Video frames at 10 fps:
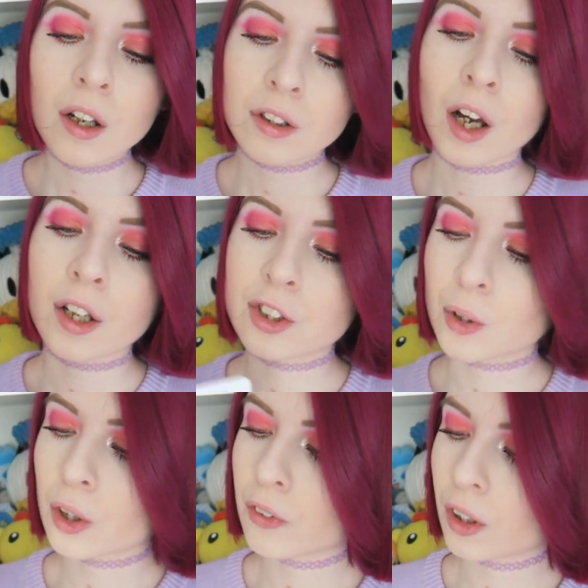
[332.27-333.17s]
tide you
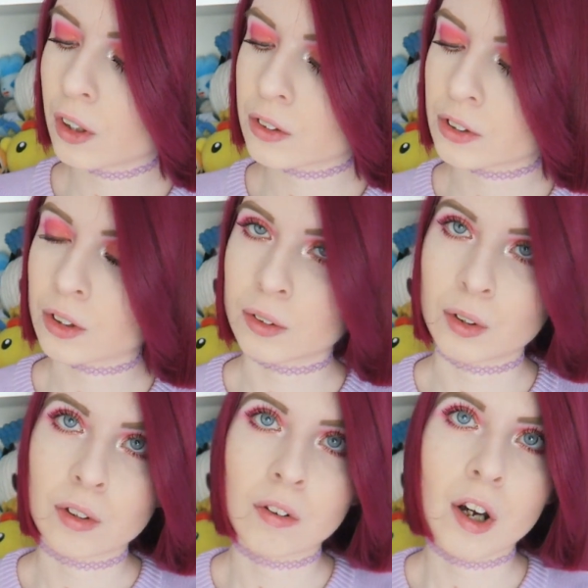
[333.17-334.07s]
over until
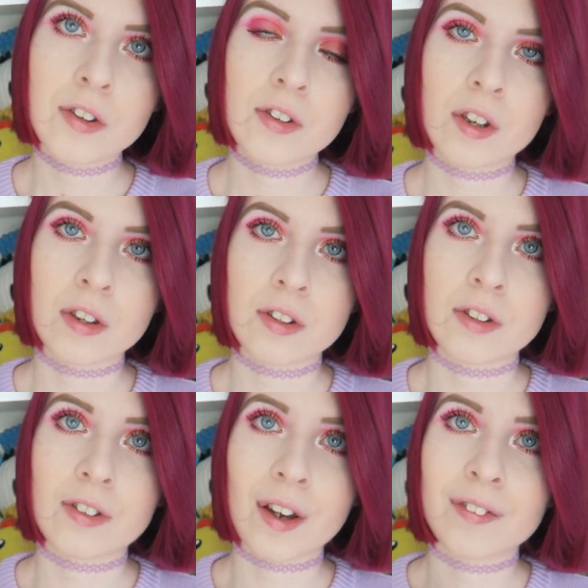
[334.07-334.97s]
New Horizons, then this
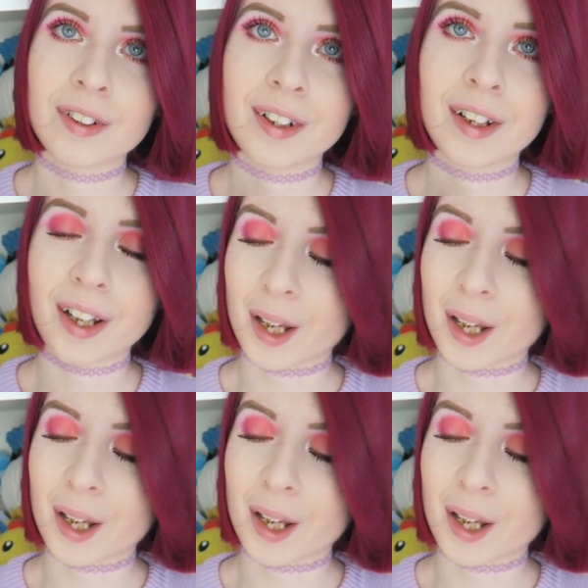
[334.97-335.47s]
is definitely a